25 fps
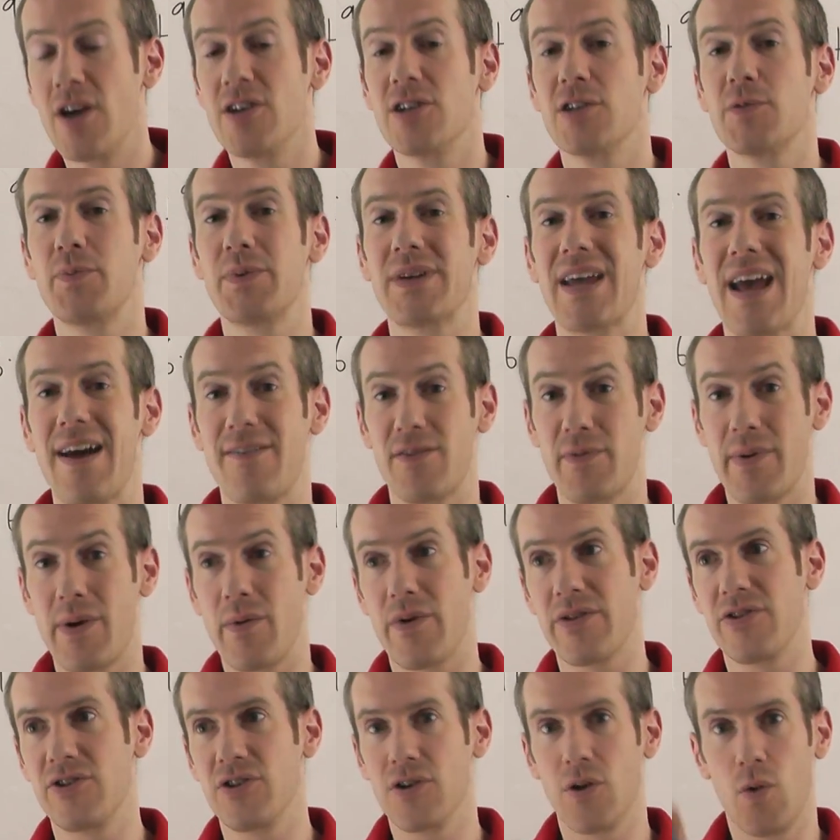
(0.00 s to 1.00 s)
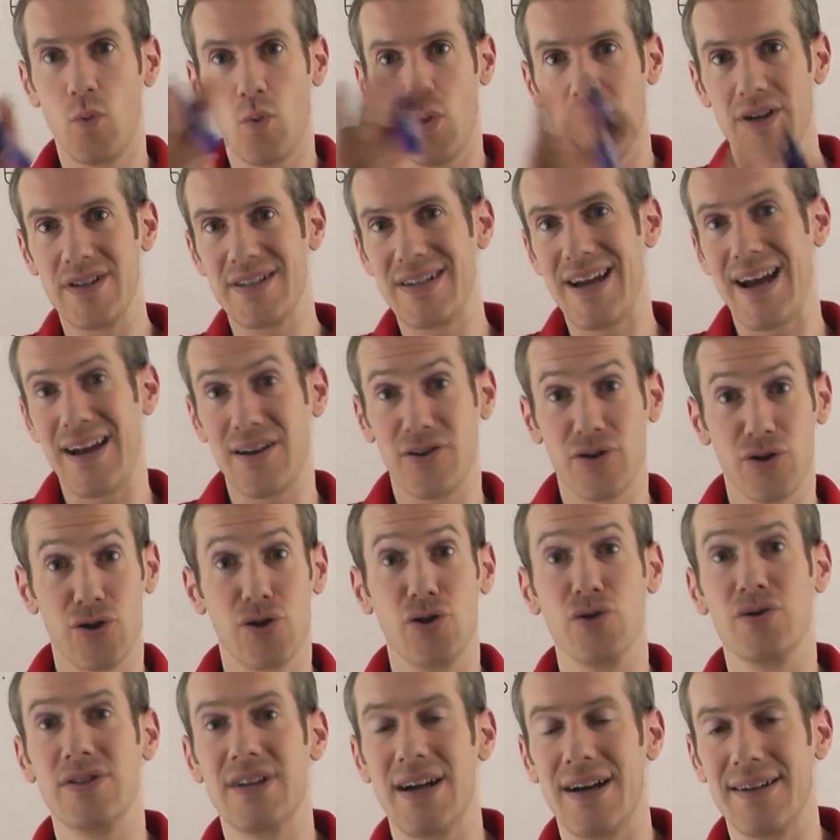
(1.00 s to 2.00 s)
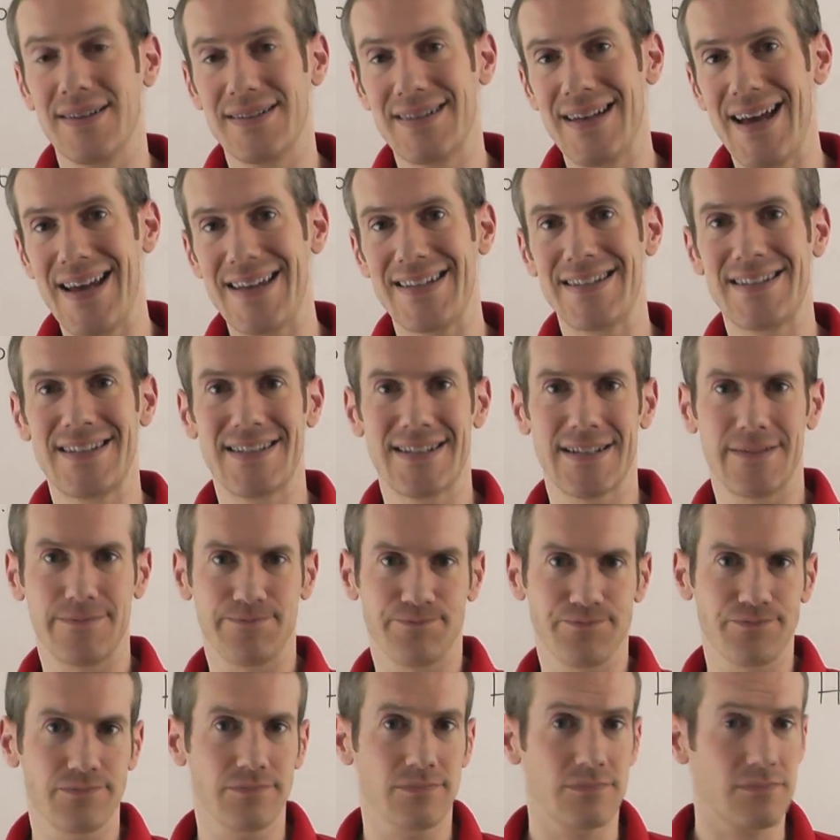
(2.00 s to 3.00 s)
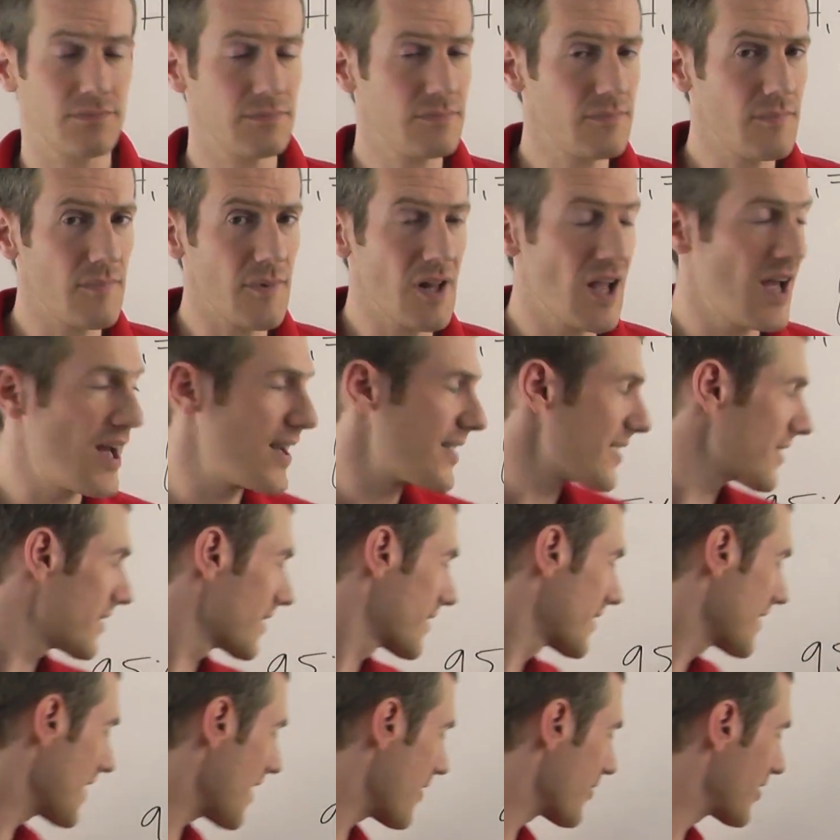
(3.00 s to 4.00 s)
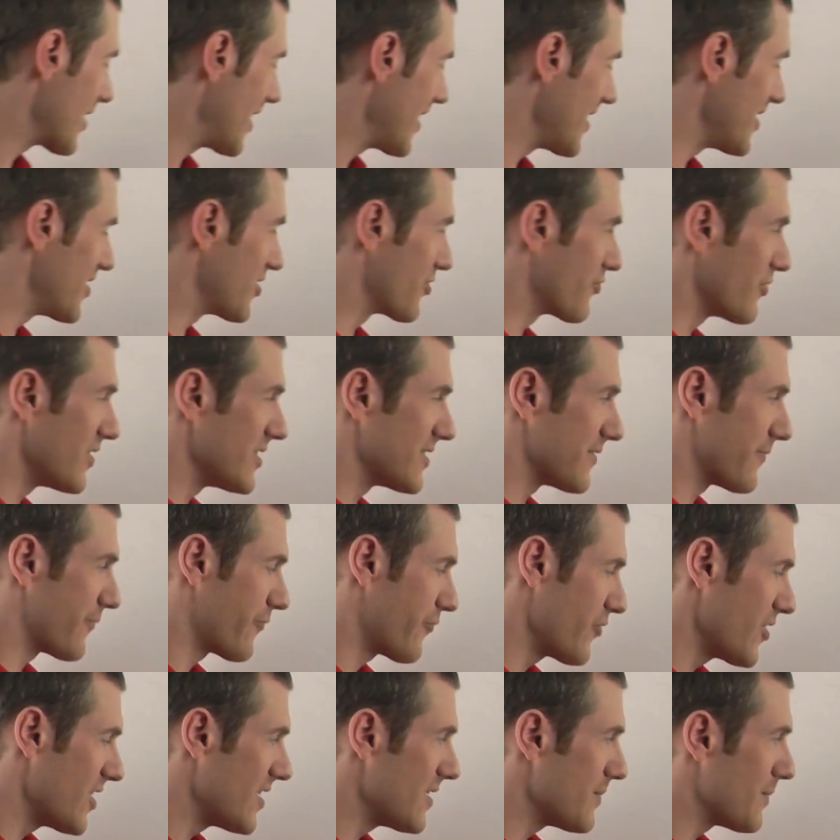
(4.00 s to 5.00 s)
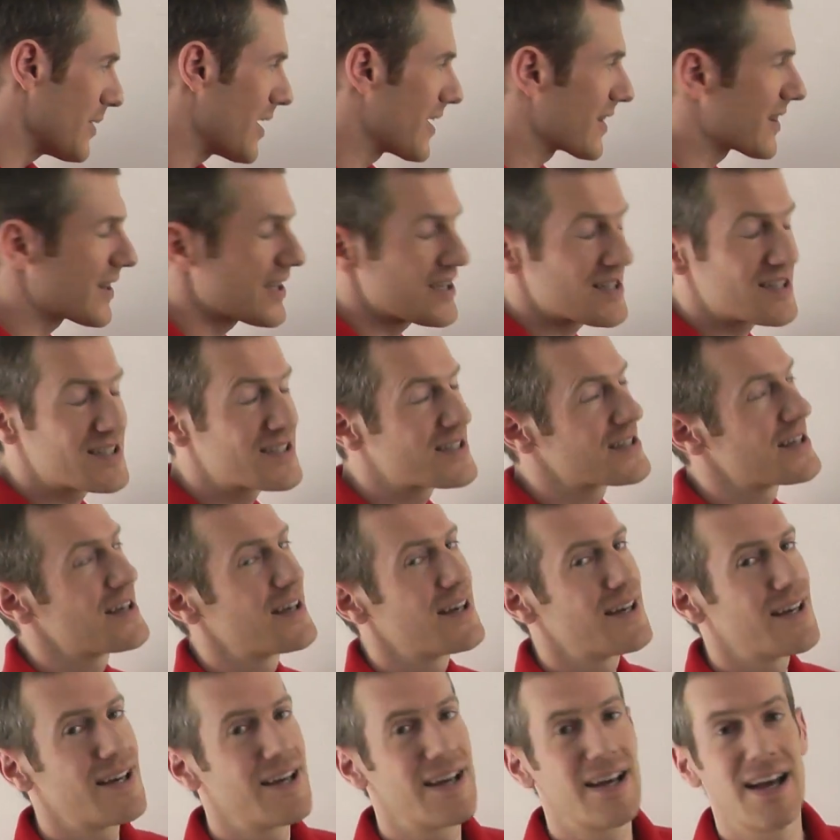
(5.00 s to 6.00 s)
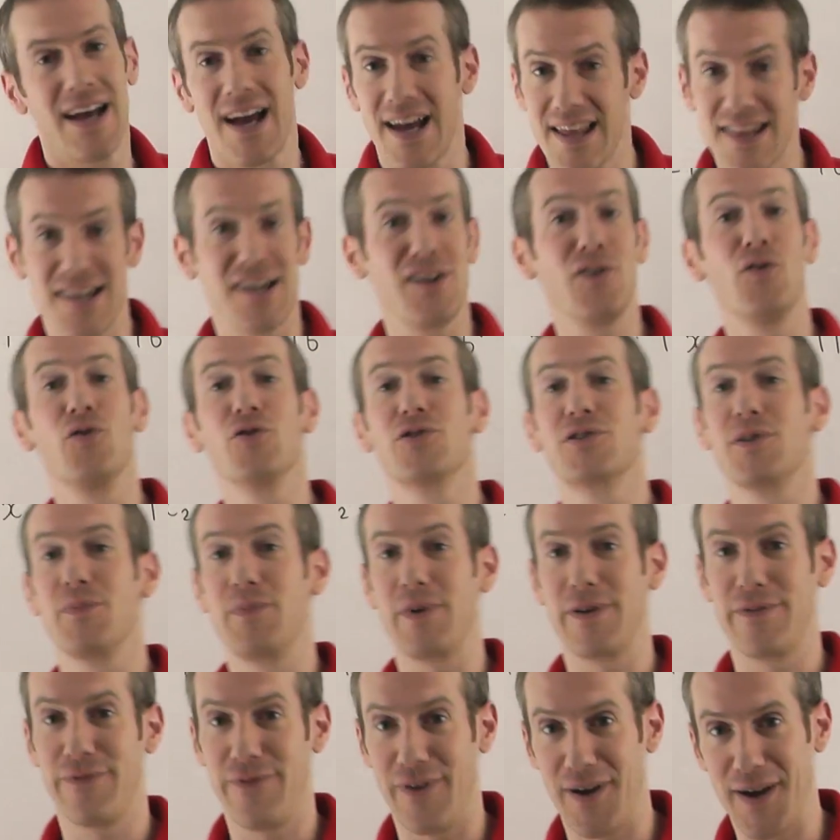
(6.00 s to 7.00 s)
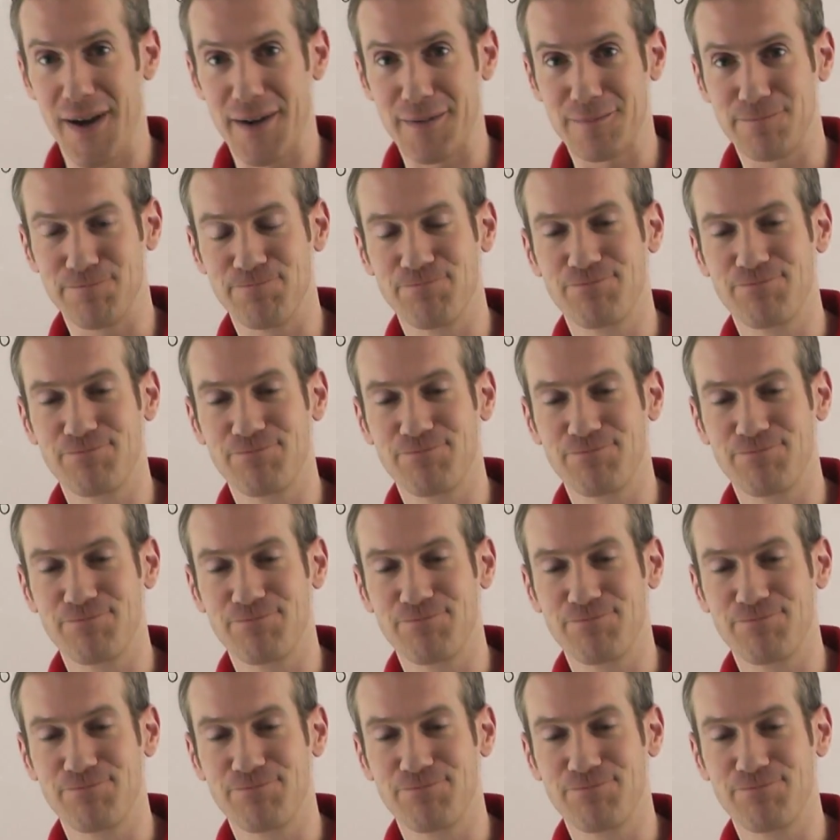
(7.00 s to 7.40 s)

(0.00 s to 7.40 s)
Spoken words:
Just be careful about whether you've got one-tailed or two-tailed tests, and calculate your degrees of freedom like this, and then it all should be fine.